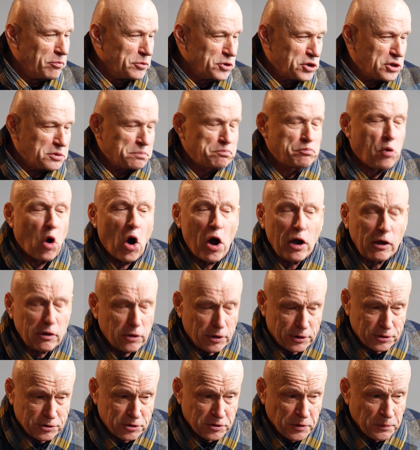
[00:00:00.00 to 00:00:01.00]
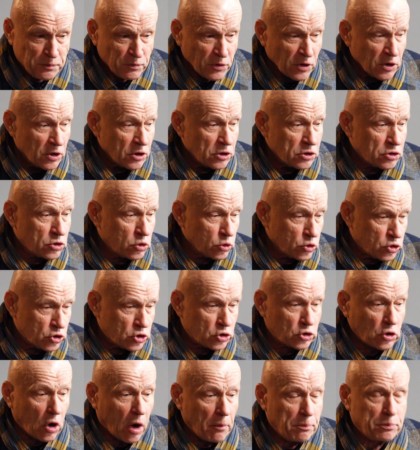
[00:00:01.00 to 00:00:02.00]
spoilers to
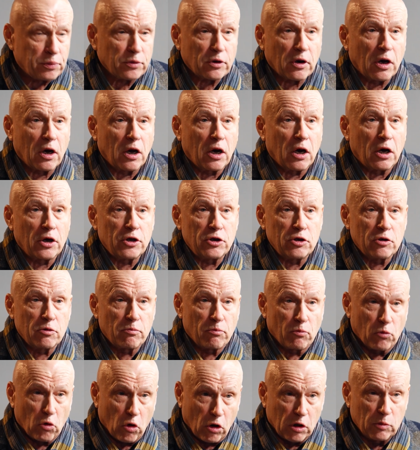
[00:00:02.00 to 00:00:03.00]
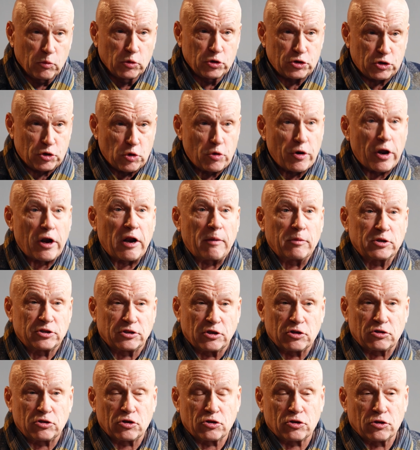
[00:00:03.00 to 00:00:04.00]
stop almost unanimous
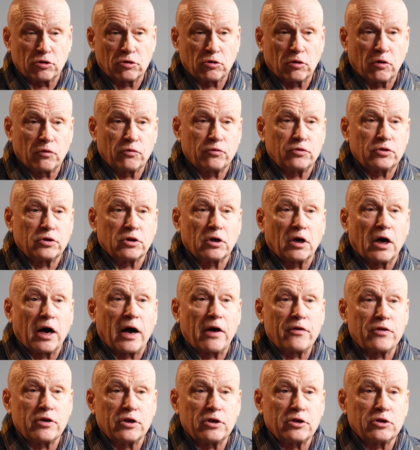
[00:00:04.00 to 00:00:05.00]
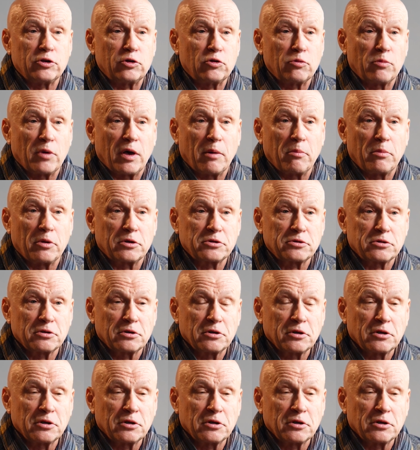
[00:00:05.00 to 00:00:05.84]
decision of other EU members?